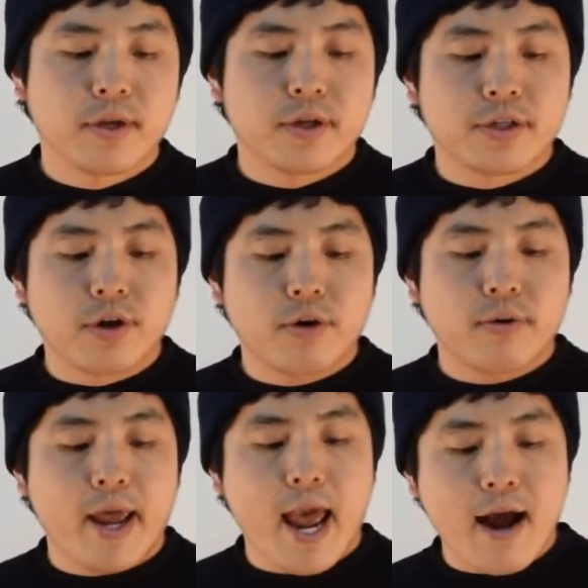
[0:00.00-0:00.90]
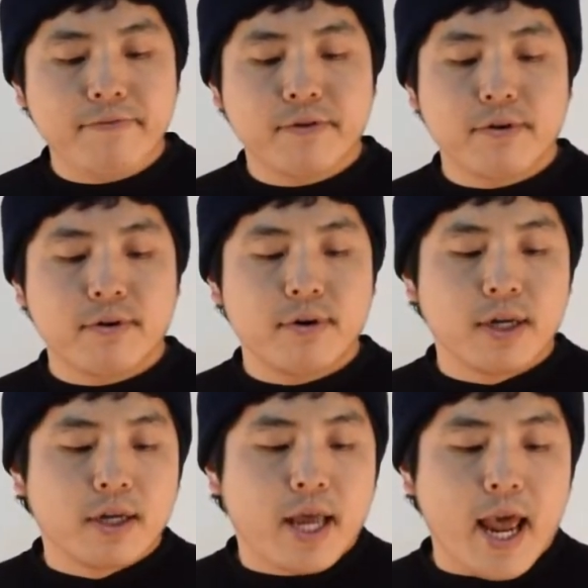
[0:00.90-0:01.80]
So after
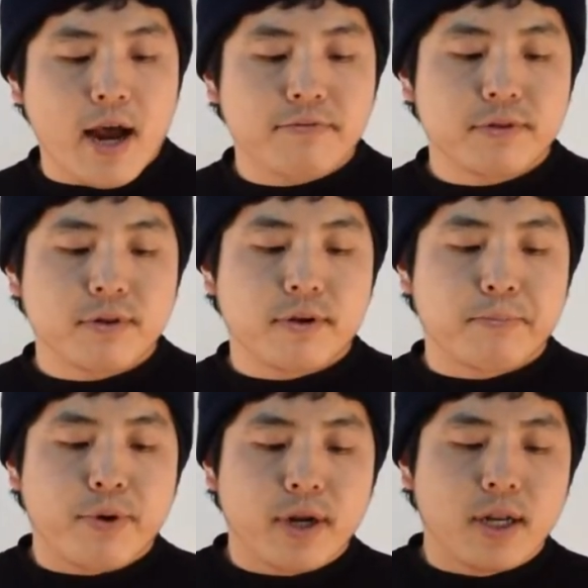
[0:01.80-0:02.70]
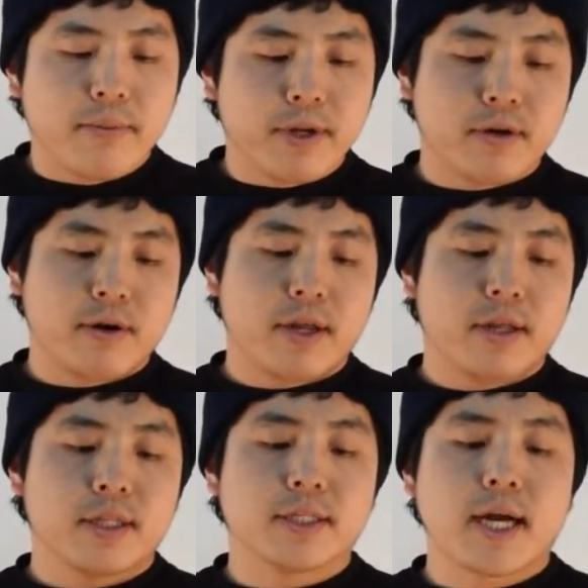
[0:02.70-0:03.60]
the preliminary
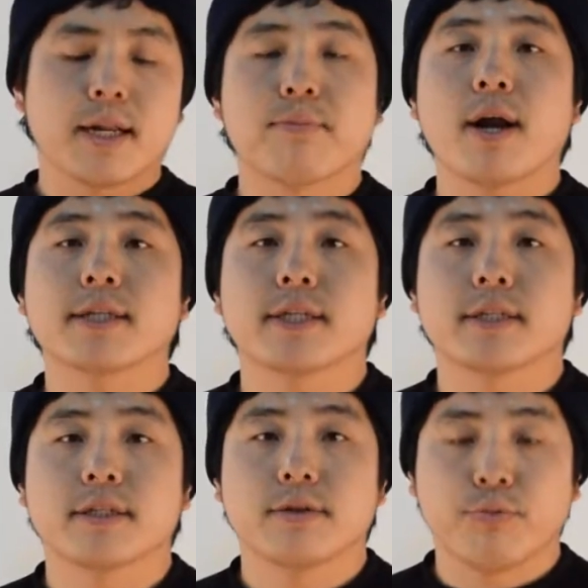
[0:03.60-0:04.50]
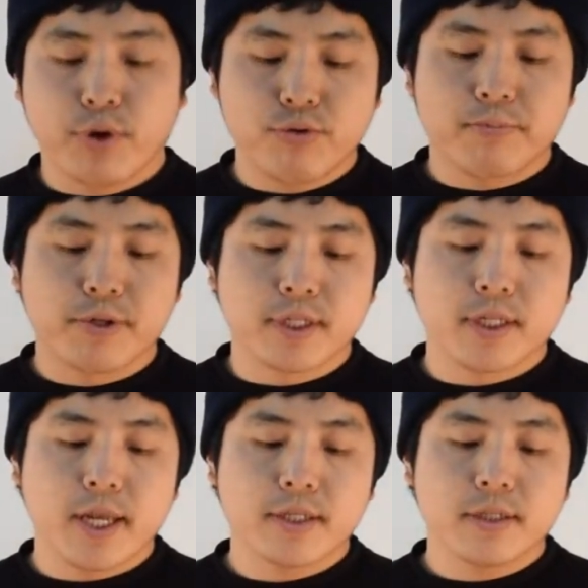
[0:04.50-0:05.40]
designing process, we do a
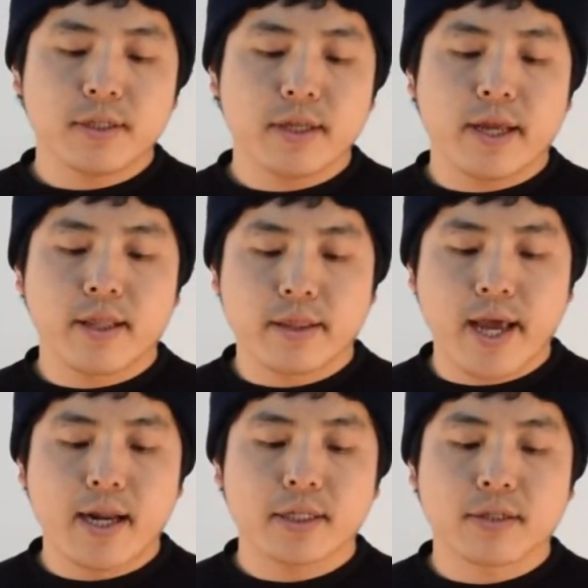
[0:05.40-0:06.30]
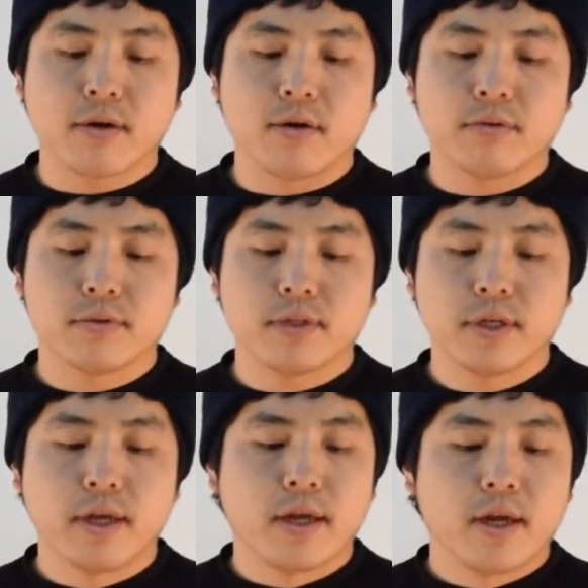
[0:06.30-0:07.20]
presentation, and that is called
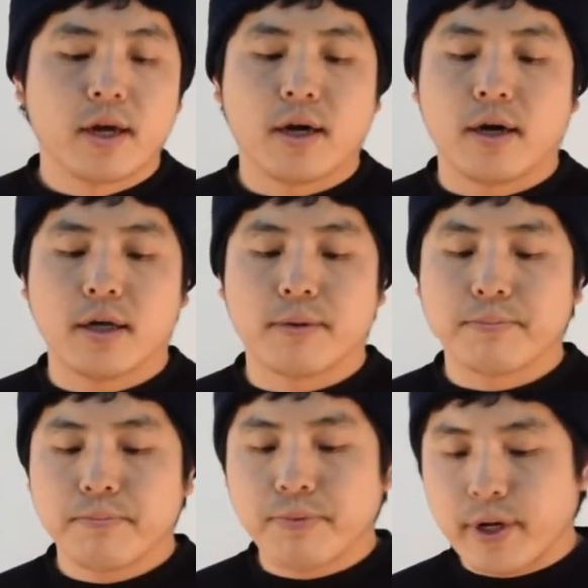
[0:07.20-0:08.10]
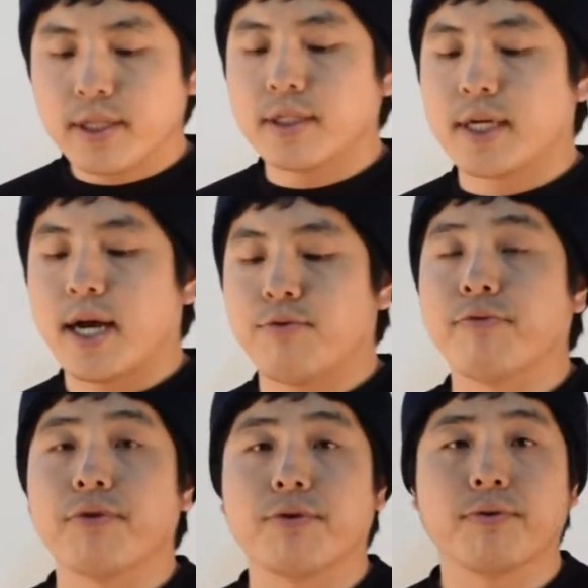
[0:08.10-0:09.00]
the pre-design
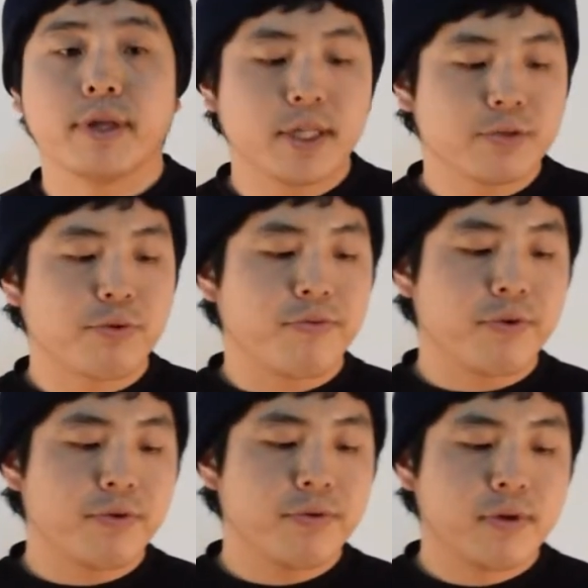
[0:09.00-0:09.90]
review. In this review,